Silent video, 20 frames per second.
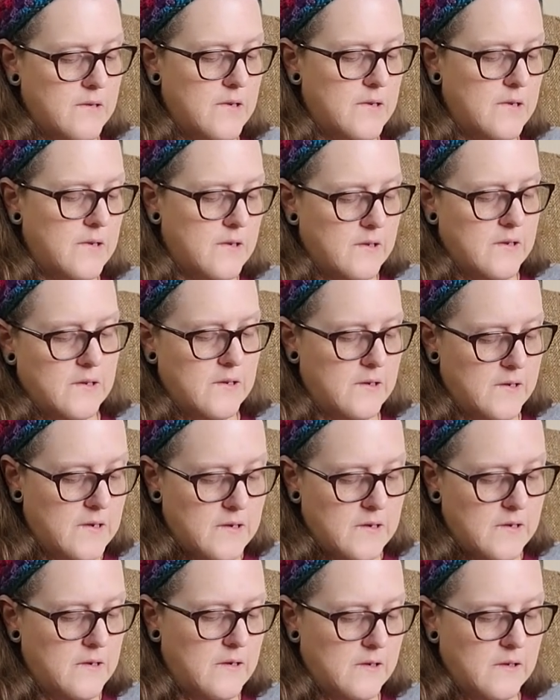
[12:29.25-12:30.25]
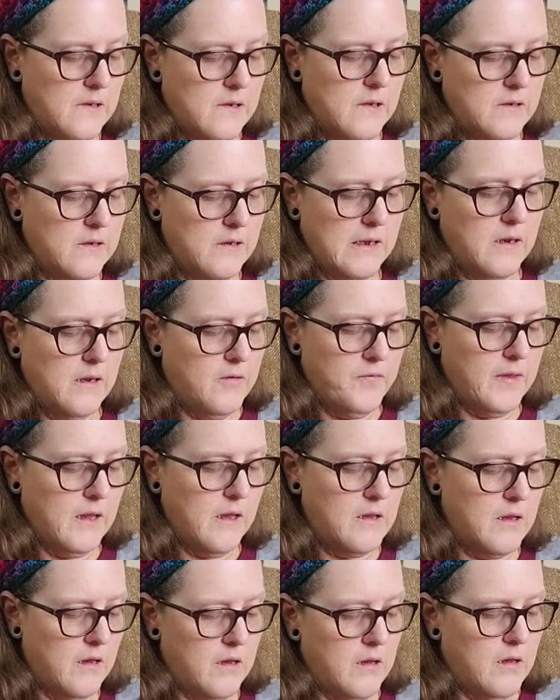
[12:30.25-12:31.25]
instead of just you
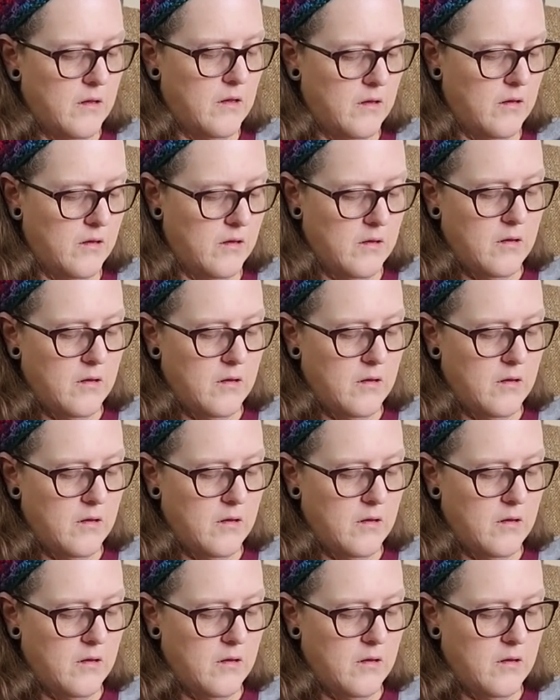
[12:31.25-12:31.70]
watching